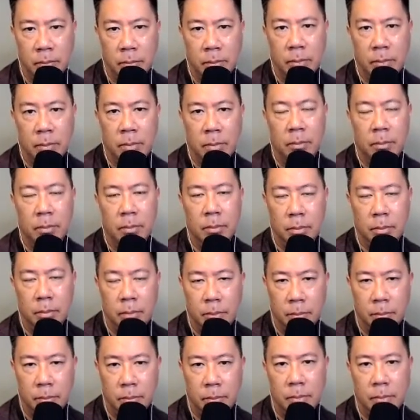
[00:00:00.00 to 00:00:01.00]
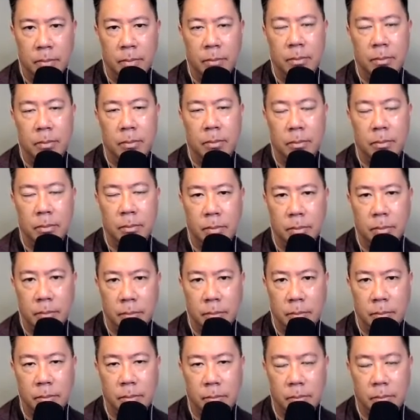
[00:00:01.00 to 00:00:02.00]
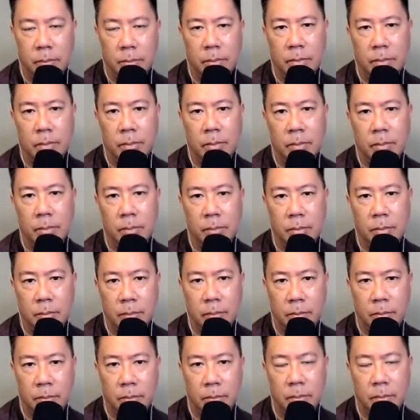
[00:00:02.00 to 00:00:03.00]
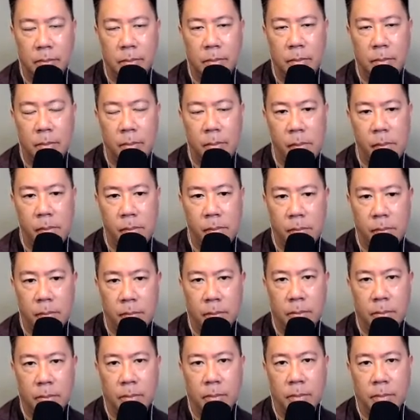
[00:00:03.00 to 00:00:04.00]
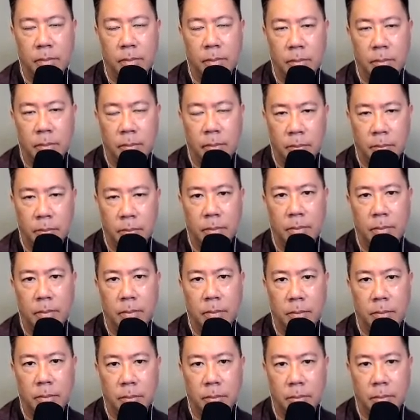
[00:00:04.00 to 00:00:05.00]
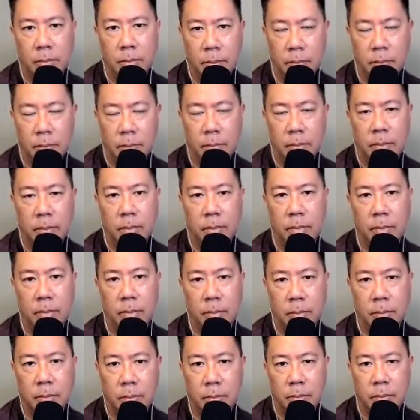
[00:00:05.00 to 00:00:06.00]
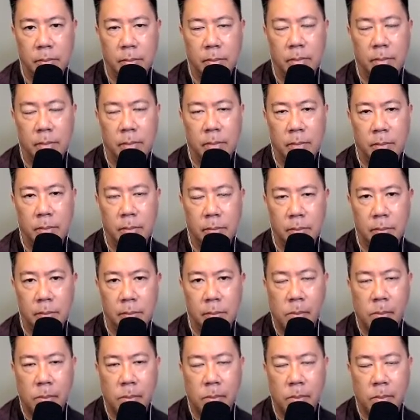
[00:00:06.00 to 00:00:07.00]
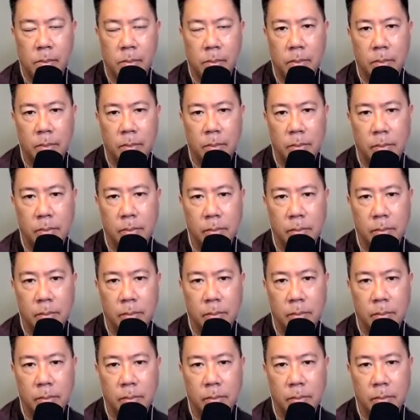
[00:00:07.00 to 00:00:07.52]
The person shown says nothing.